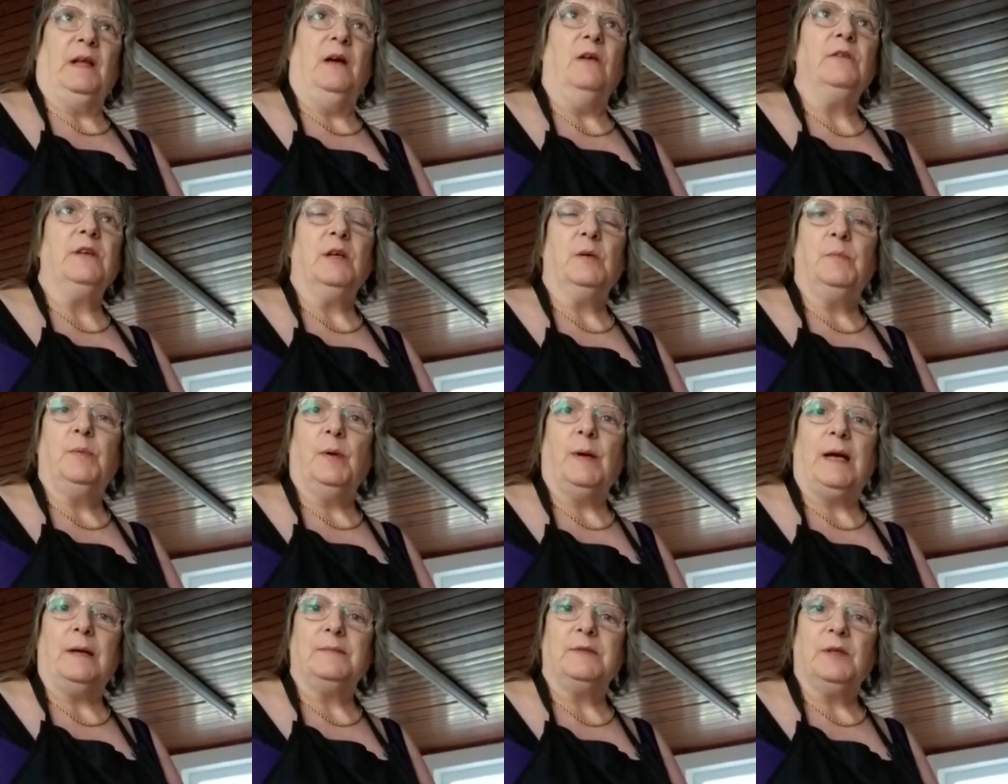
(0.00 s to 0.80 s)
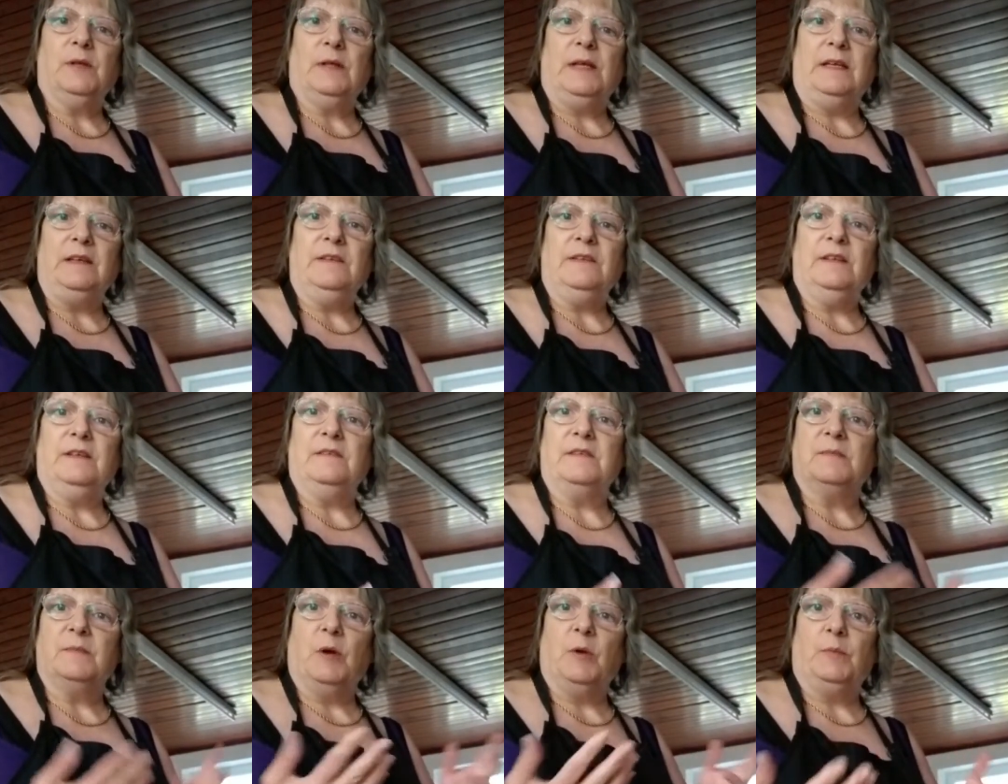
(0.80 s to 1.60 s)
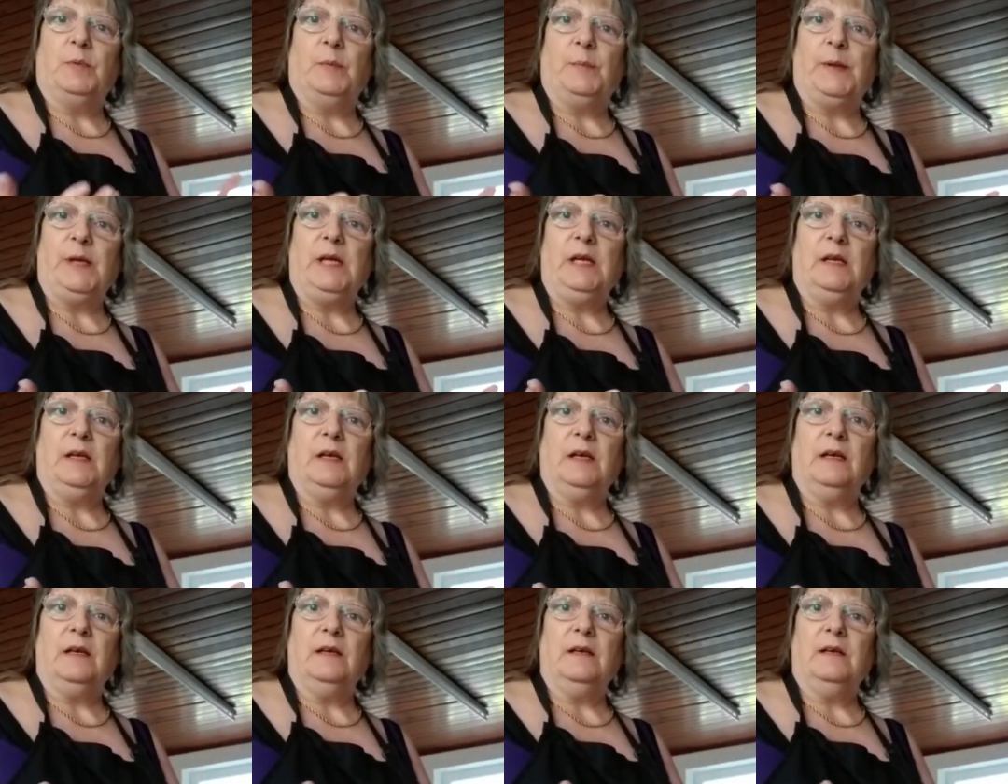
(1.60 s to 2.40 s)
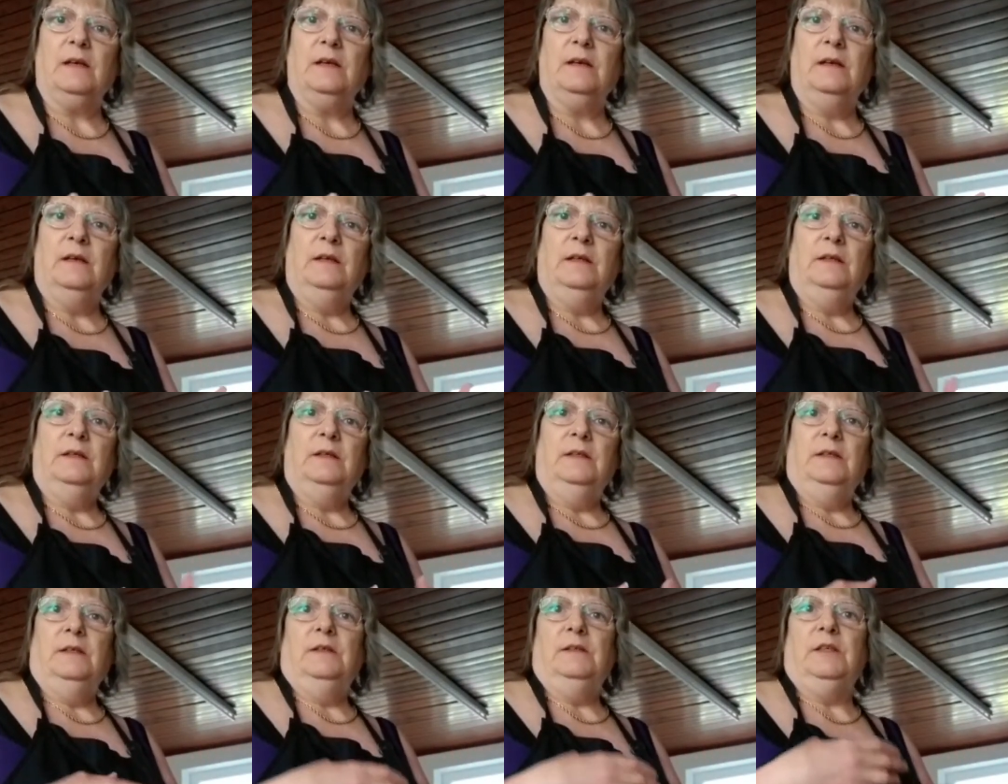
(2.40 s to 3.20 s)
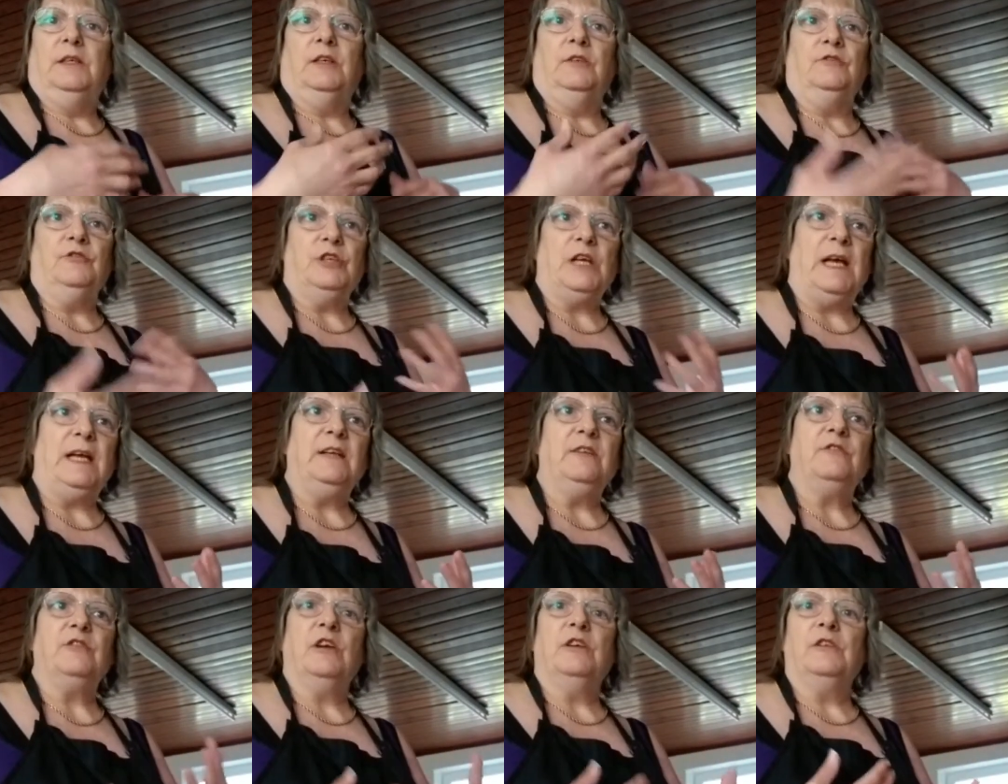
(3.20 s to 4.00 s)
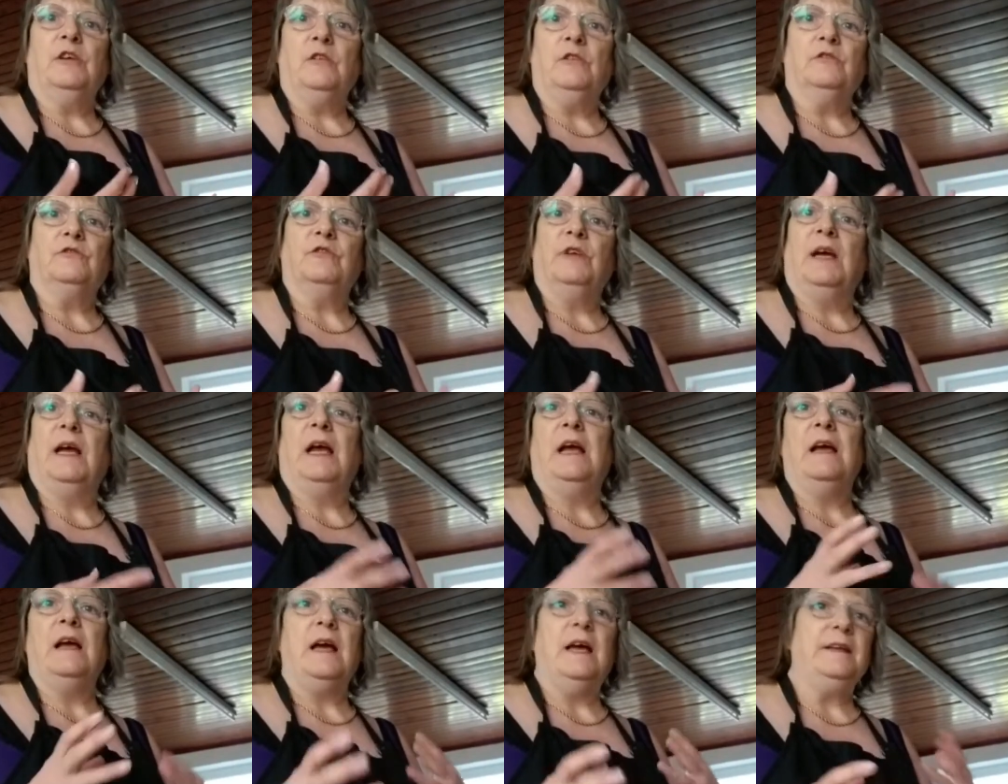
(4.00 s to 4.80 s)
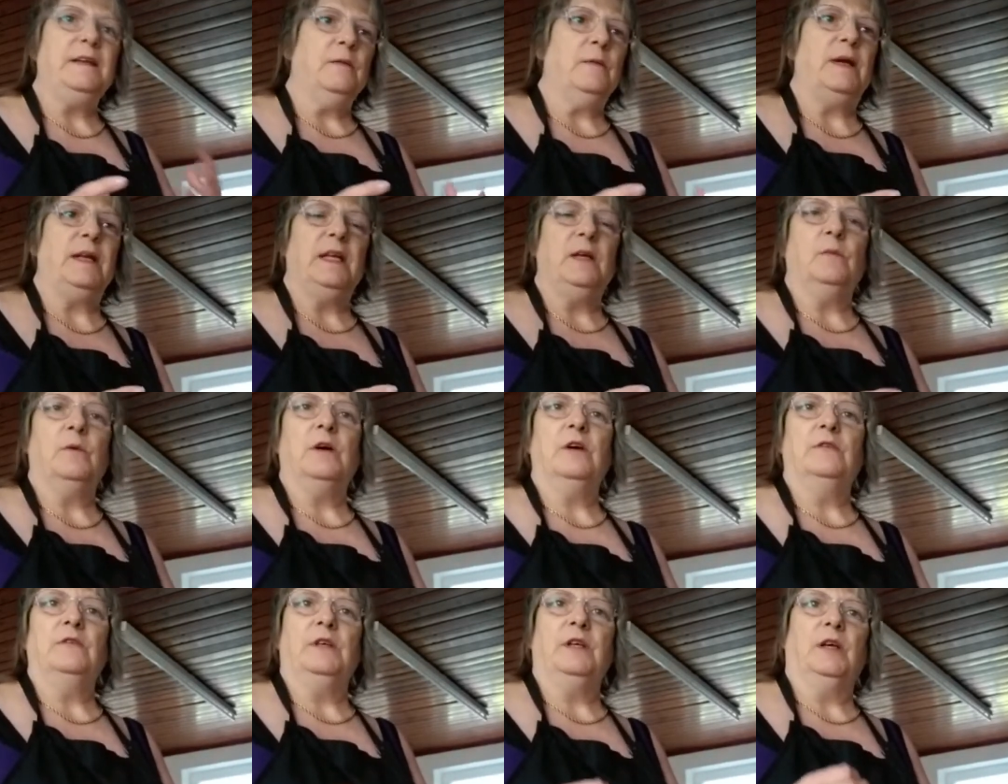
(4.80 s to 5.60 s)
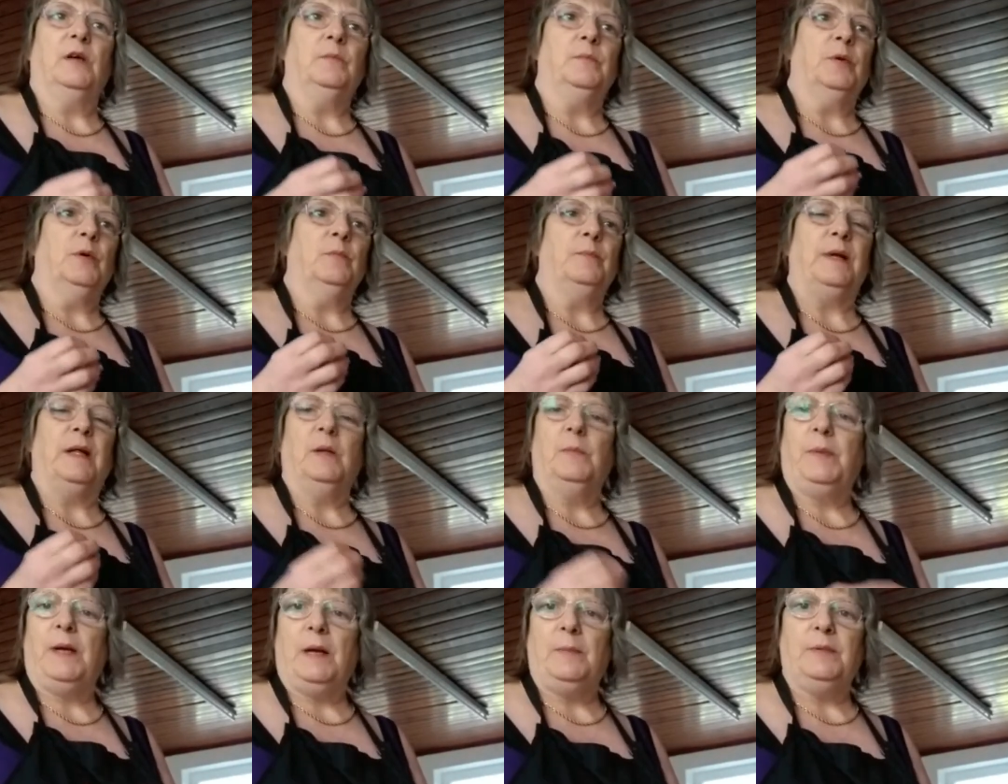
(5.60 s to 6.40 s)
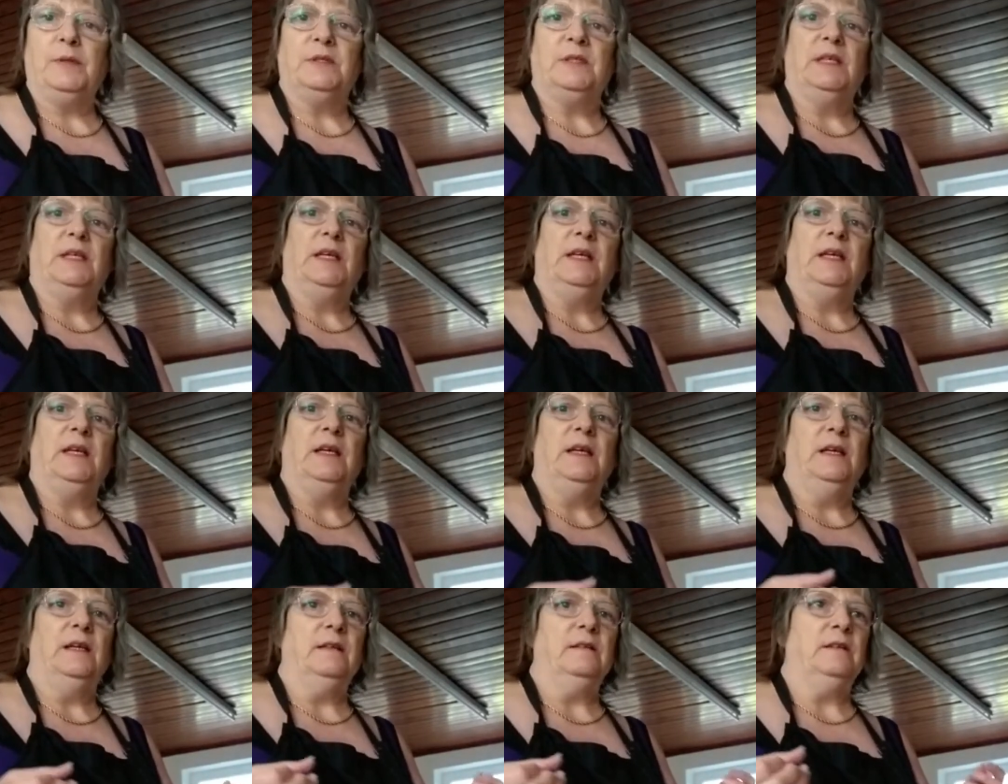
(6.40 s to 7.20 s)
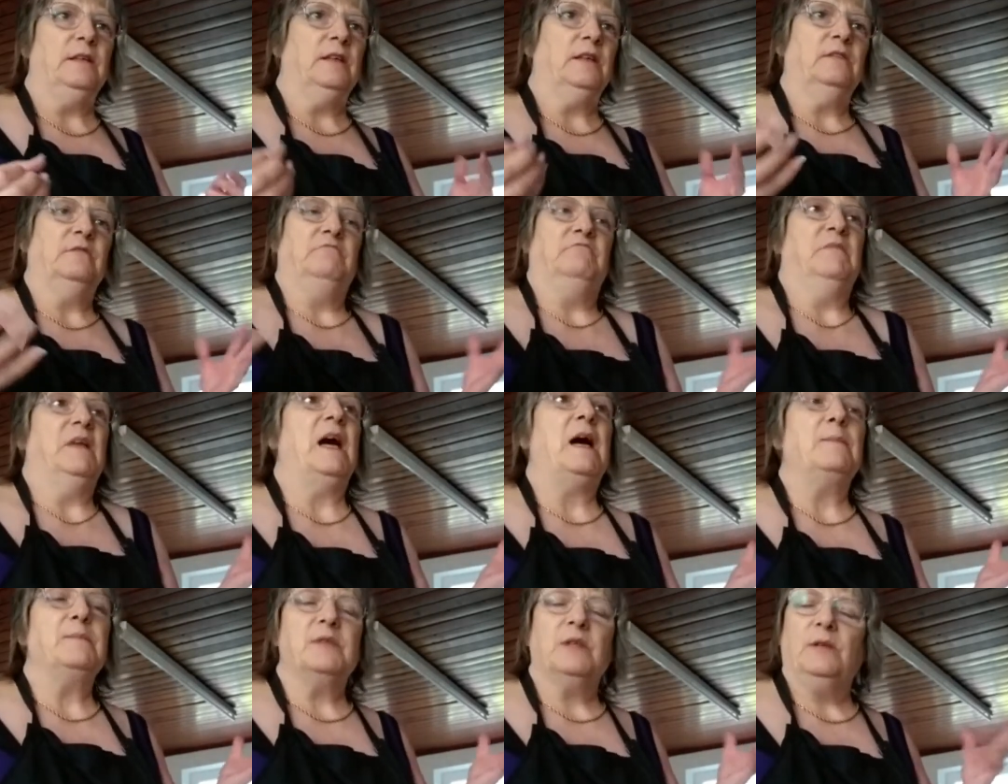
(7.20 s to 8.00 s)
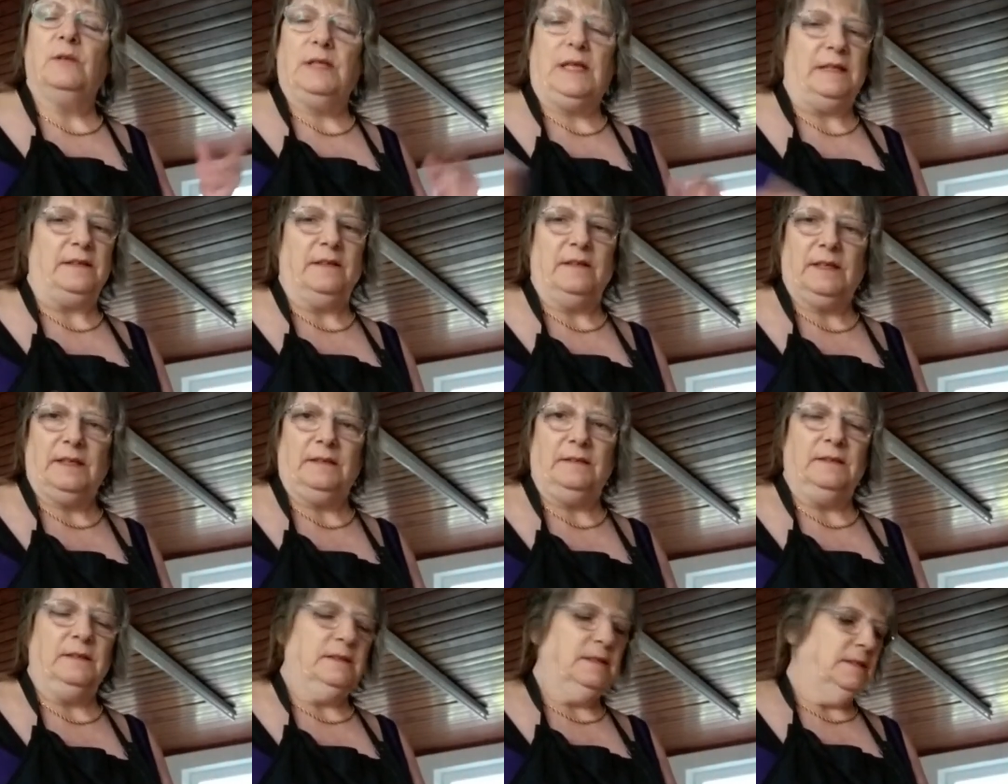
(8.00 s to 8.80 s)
can put absolutely anything in, smoked paprika. You can change it and alter it any way you want. You can put bell peppers in it. You could absolutely anything.